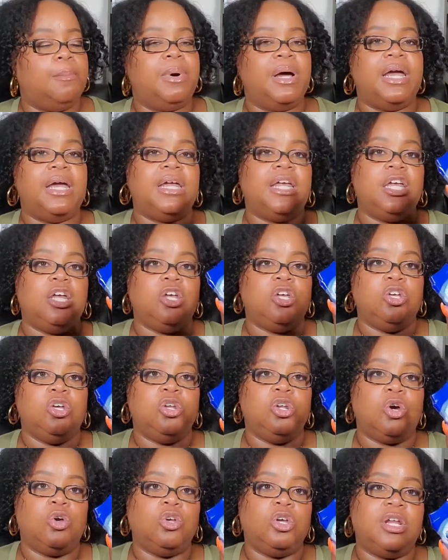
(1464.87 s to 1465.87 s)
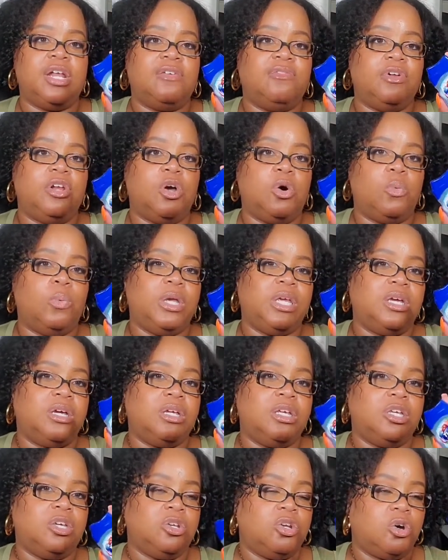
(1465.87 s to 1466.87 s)
But you know, you never know when you,
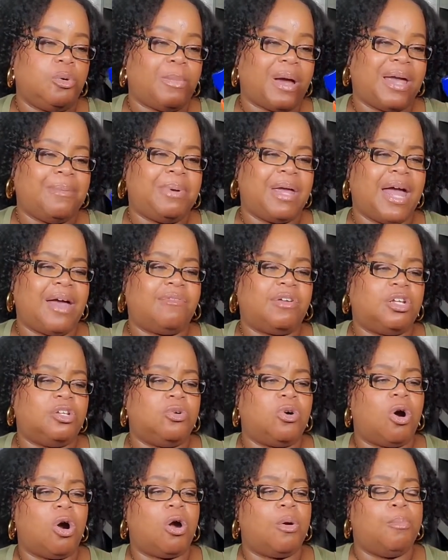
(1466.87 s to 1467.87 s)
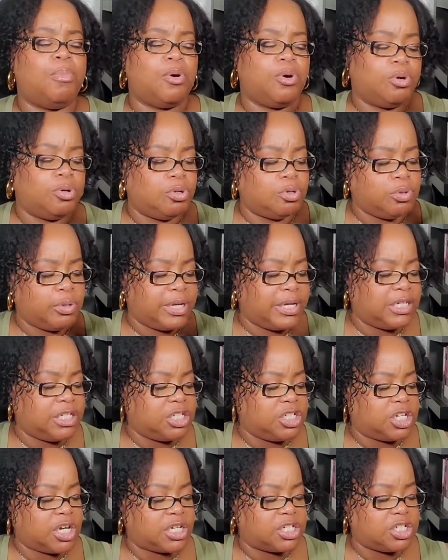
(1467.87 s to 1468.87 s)
you know, might be having a little heartburn, a little
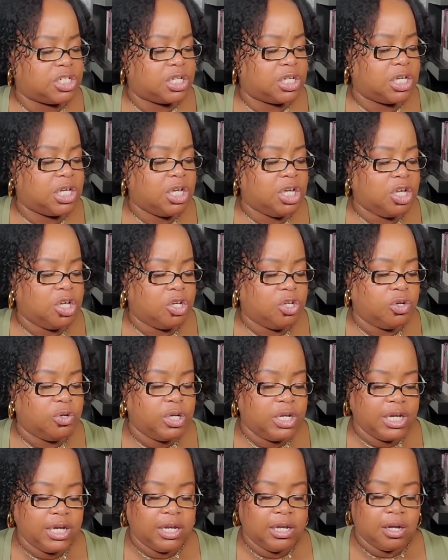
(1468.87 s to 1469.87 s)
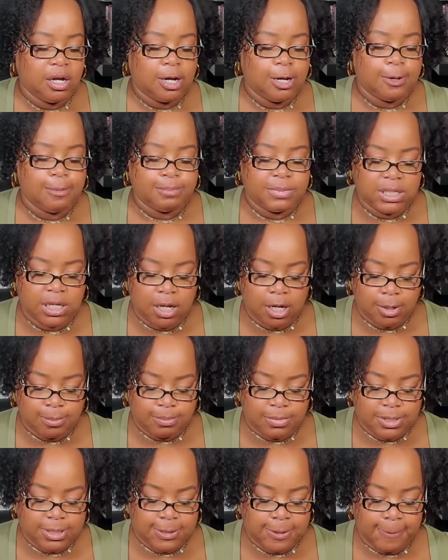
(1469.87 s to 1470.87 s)
indigestion, you need
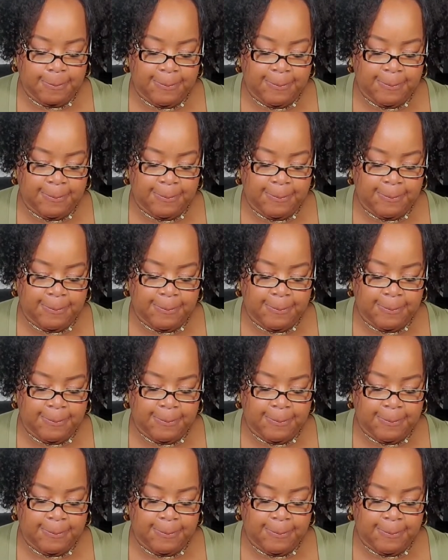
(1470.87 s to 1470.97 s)
Tums.